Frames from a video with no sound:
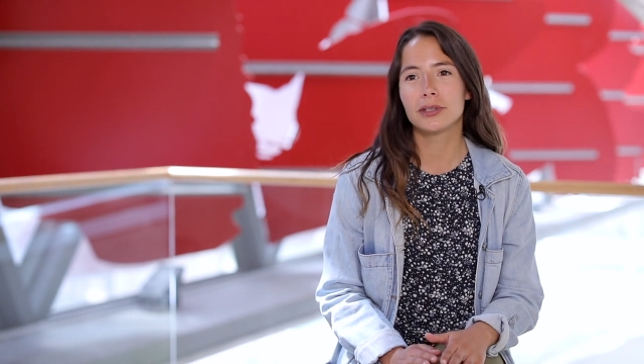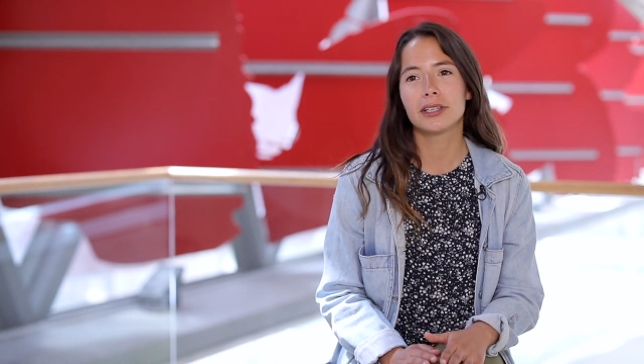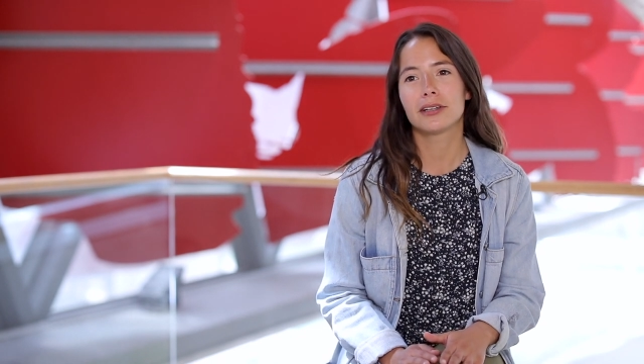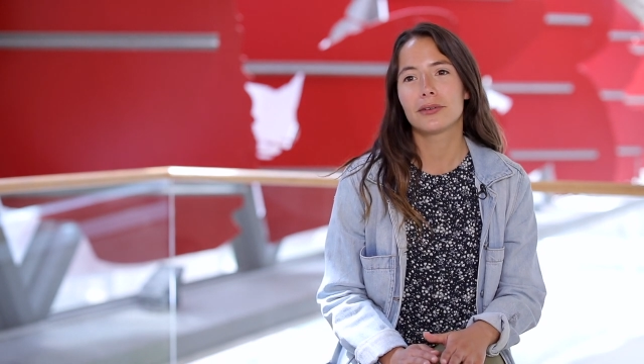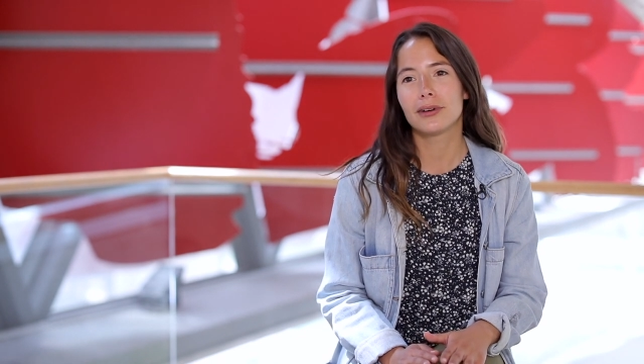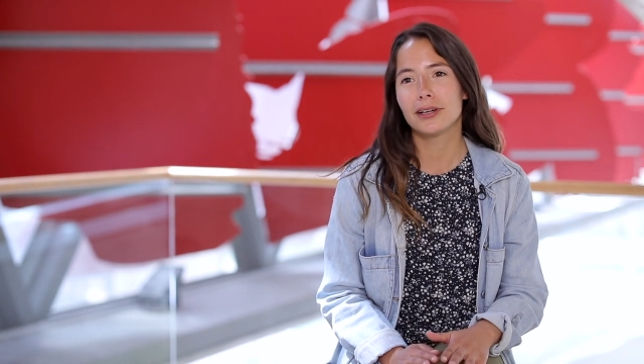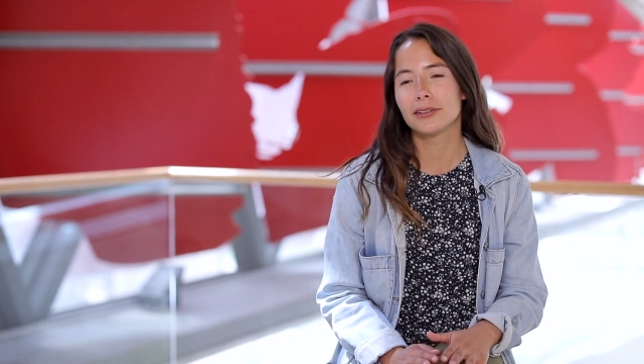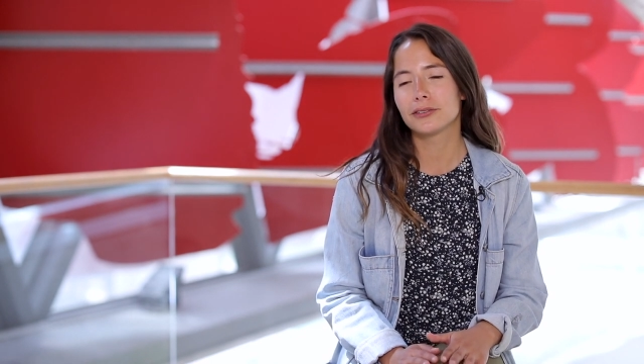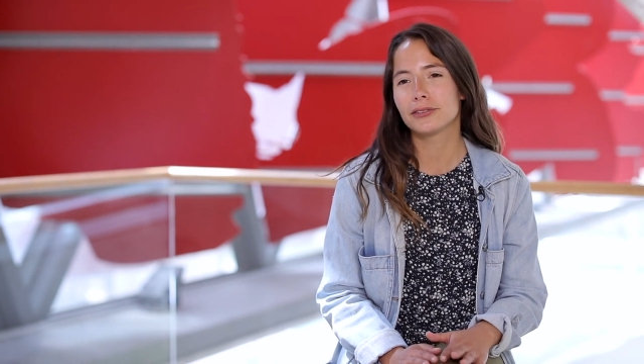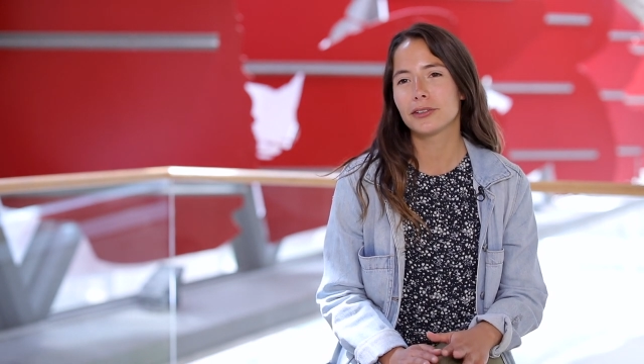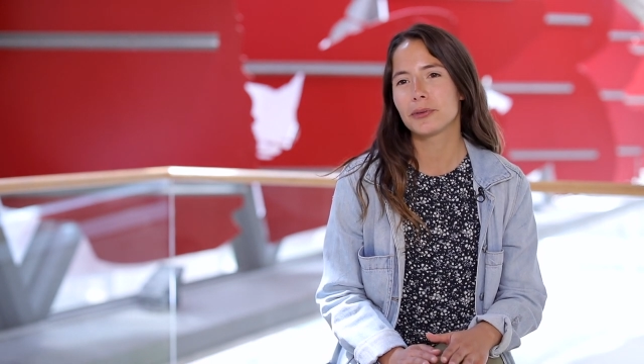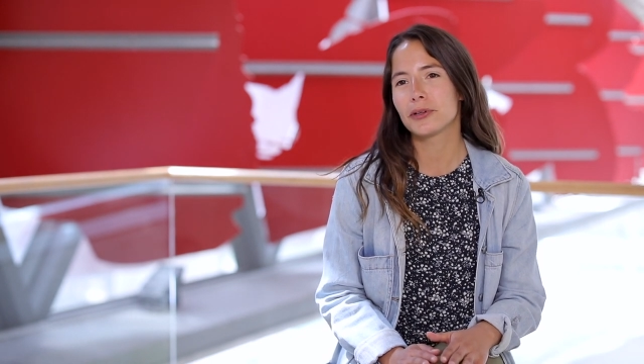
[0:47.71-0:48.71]
looking
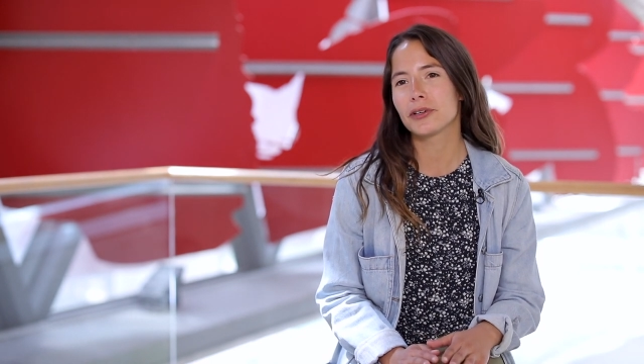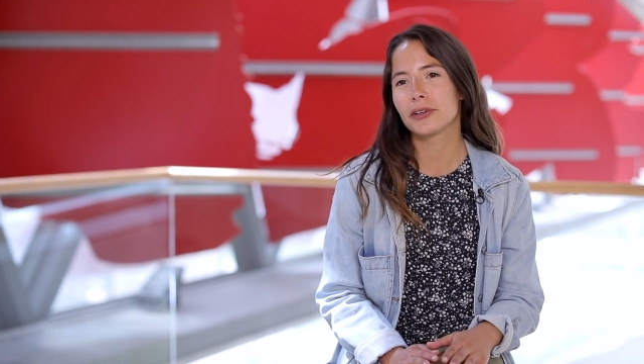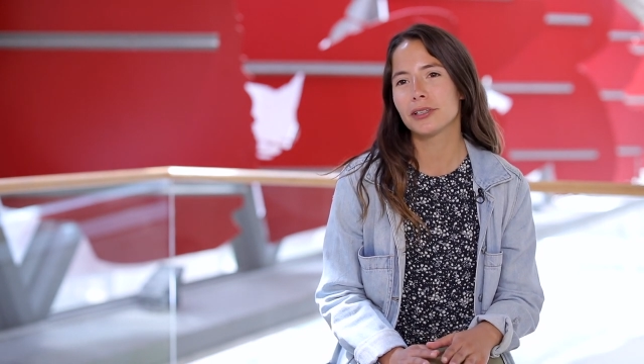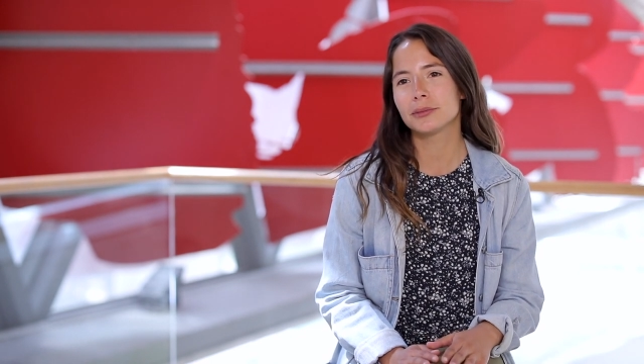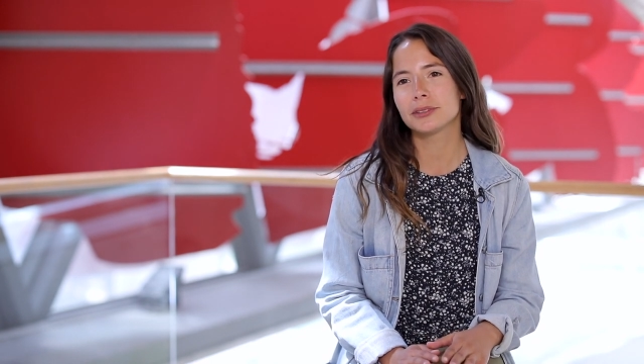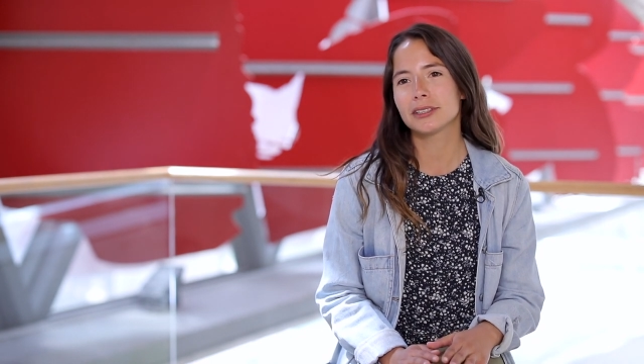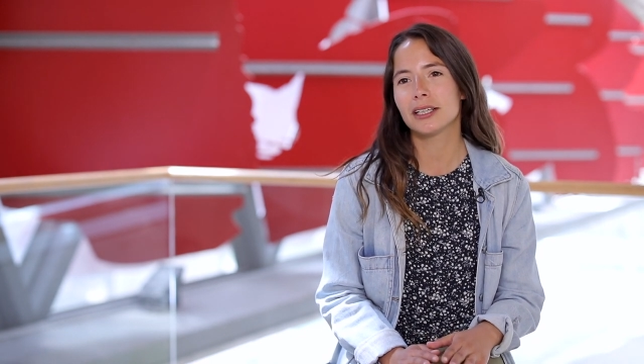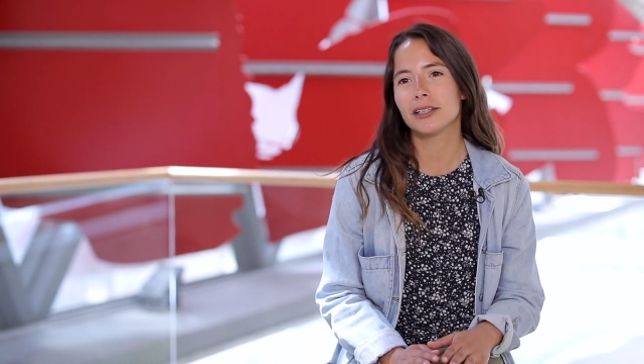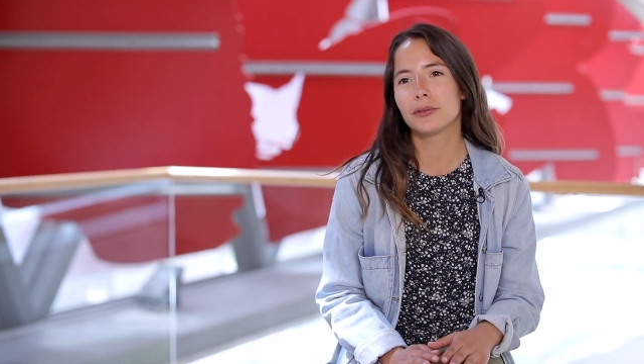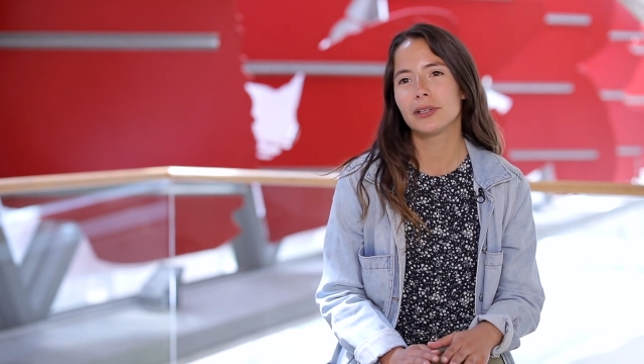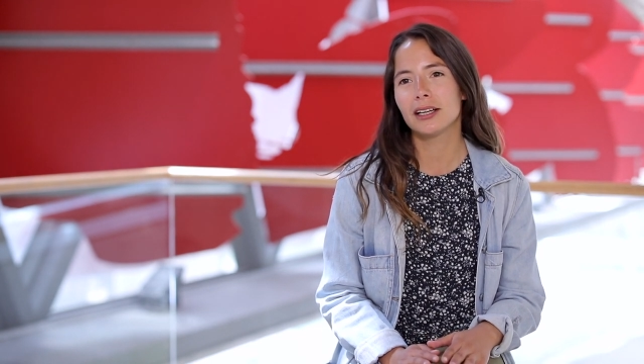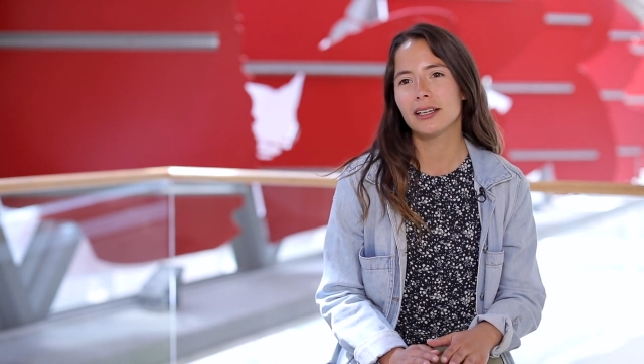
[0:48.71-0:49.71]
around for programs,
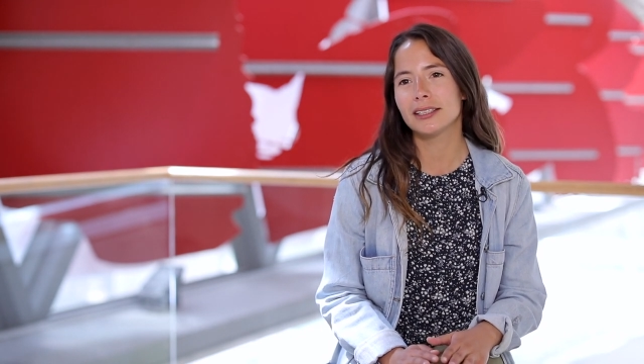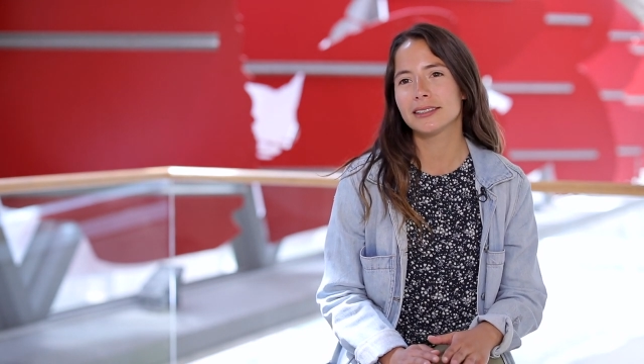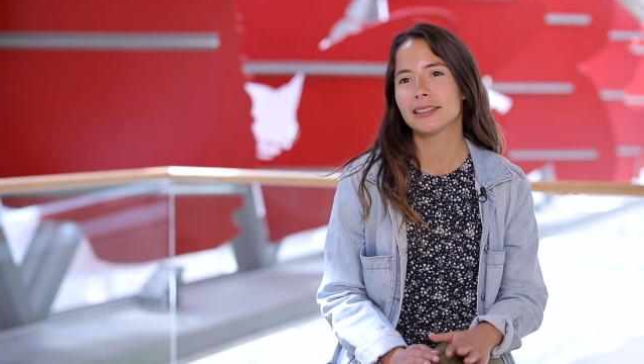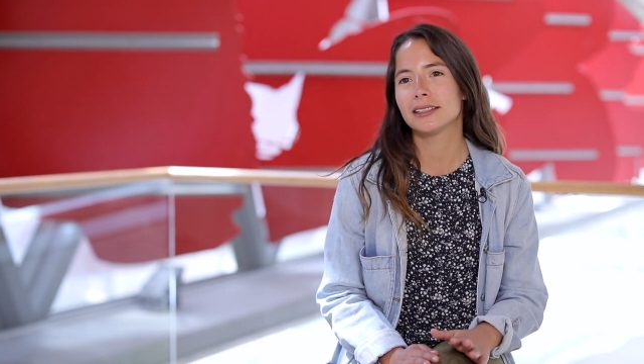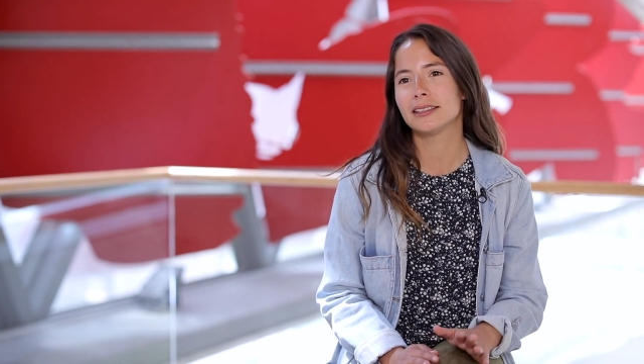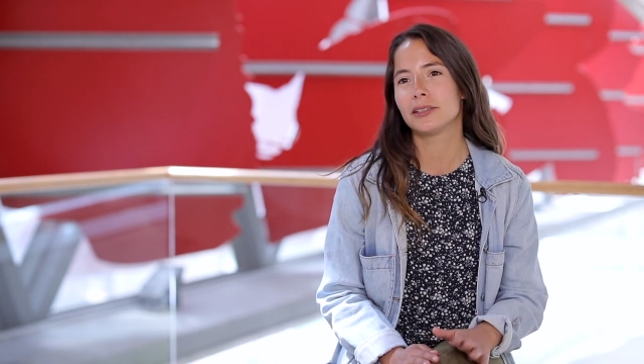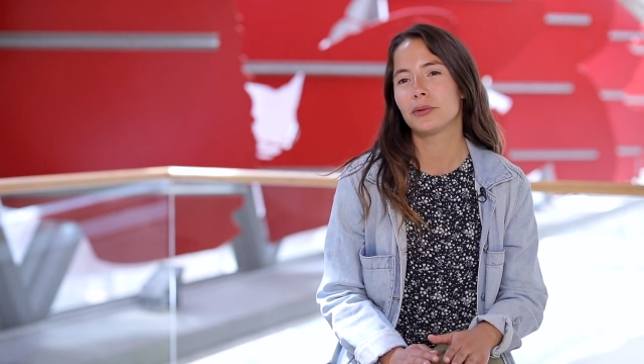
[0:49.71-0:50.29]
I realized that